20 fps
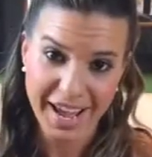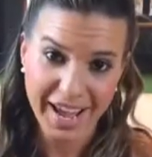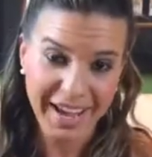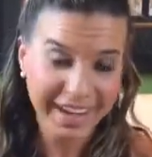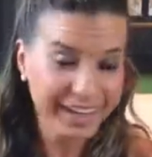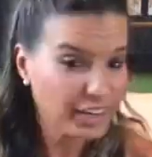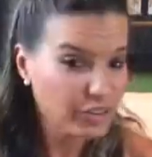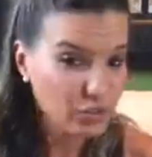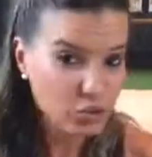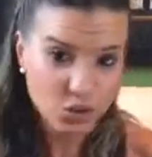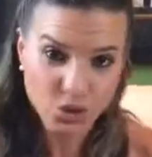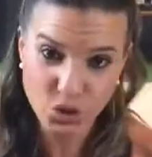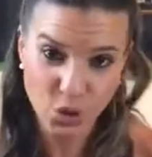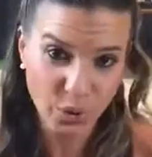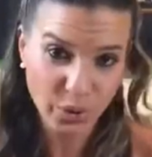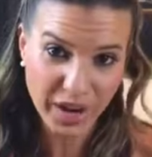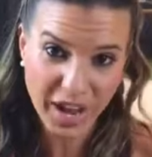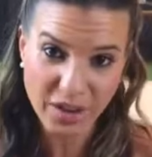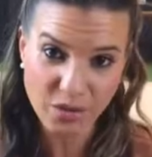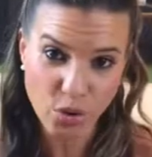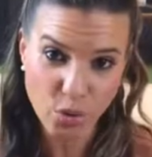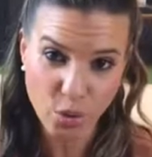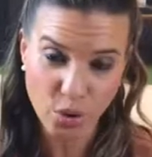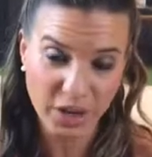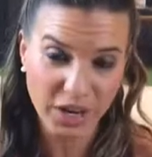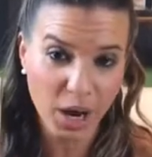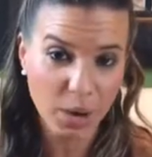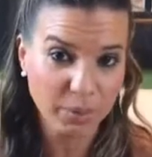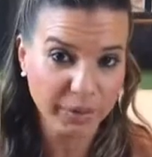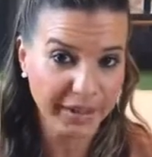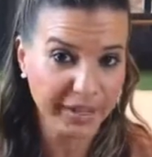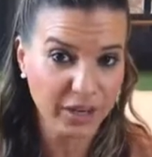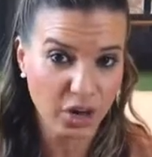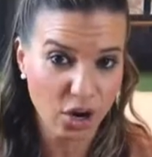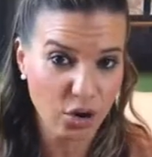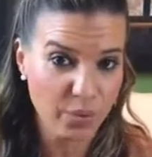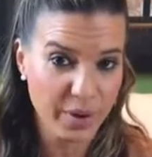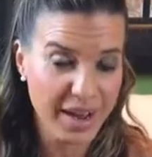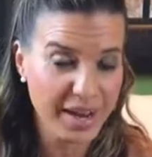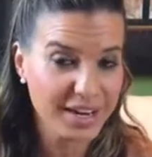And if you don't have a workout plan
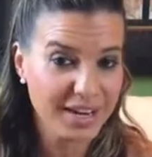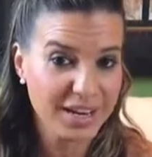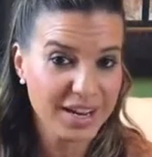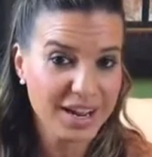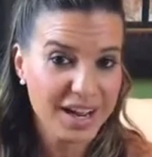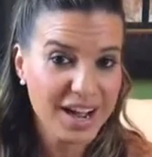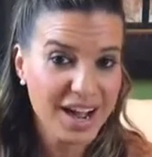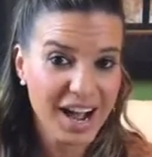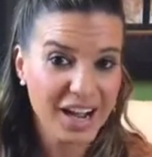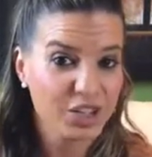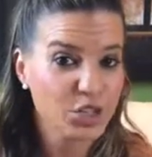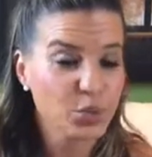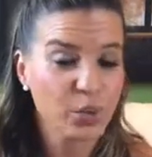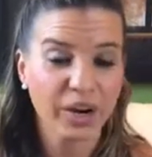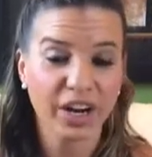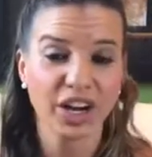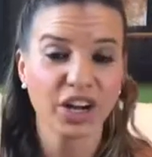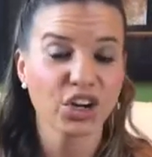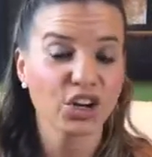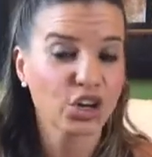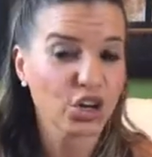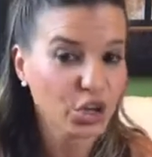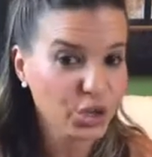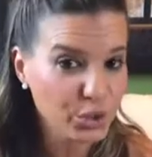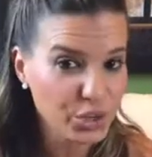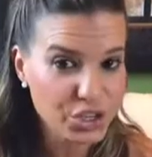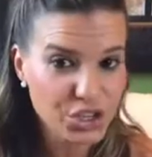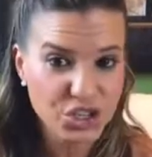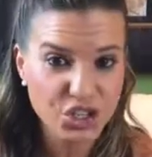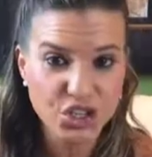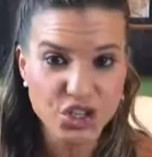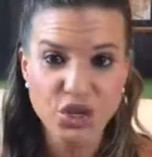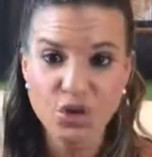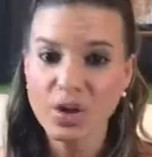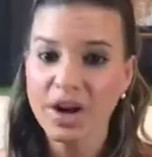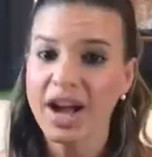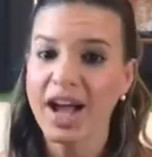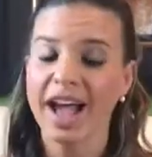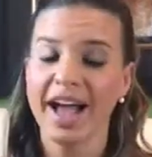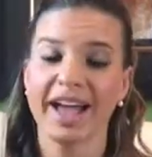already, I just want to encourage you
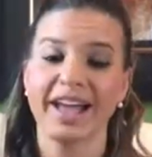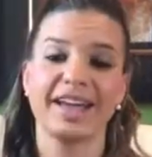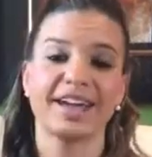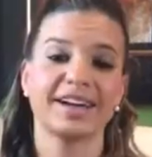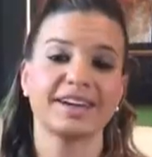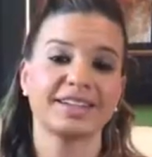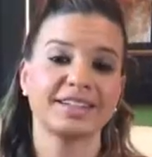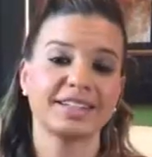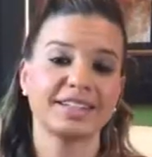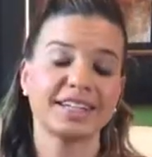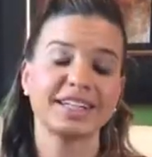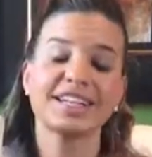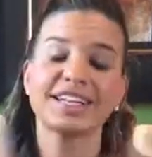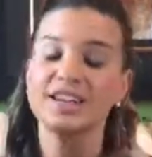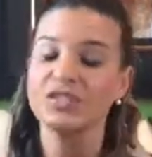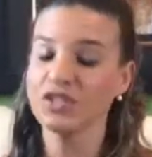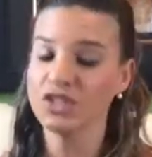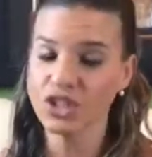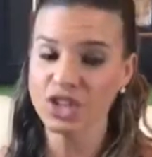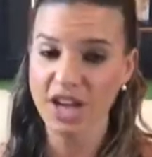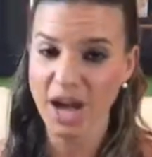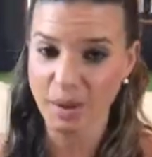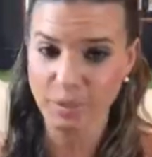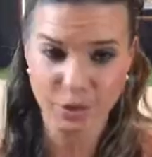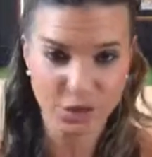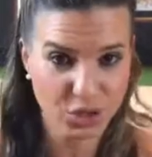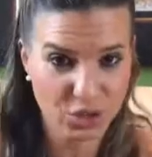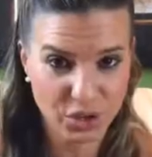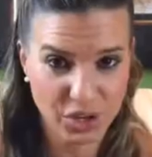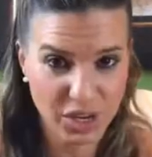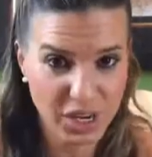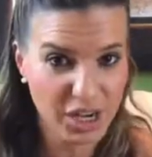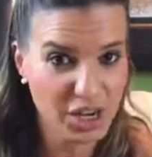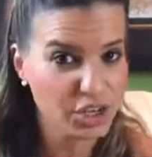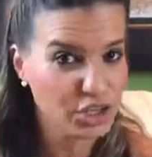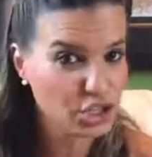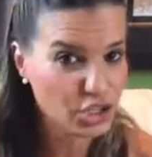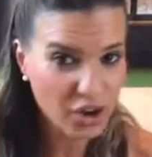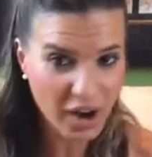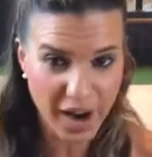and give you the opportunity
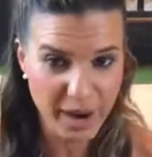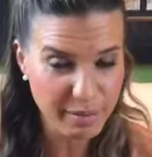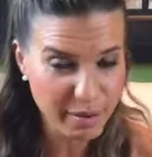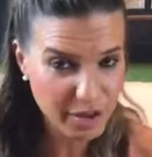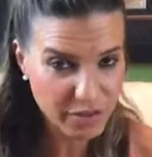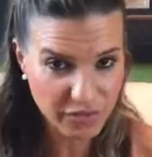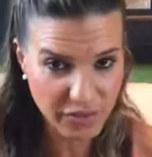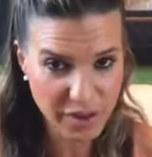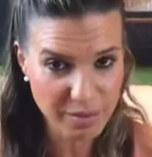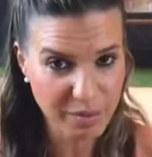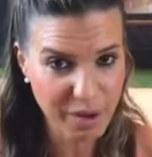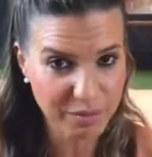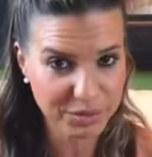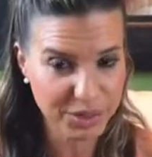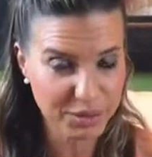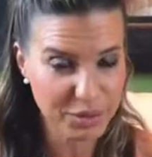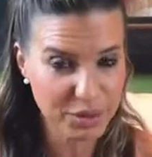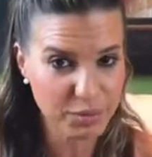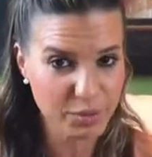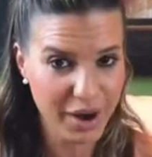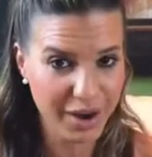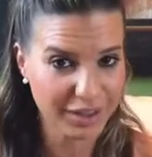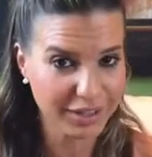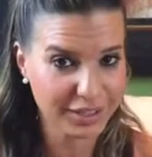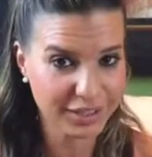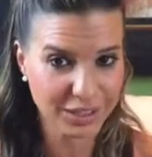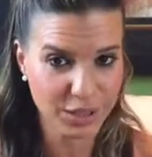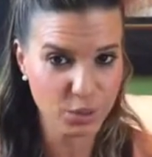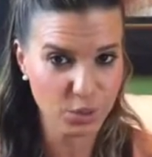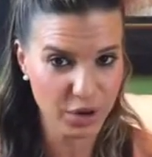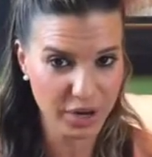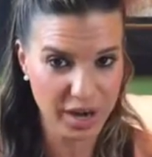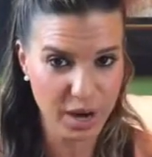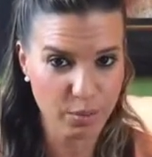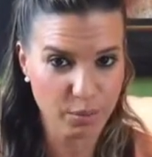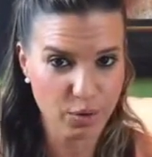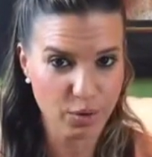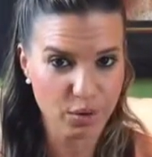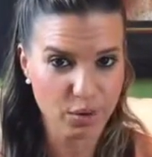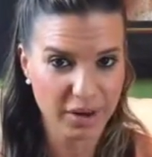to try my Fit Mom to Be Pregnancy
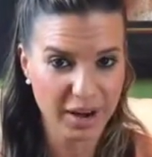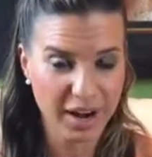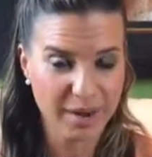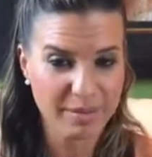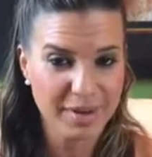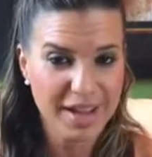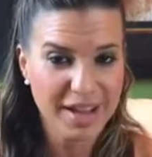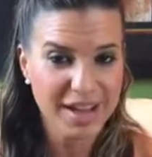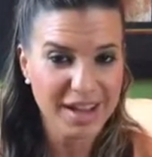workout program.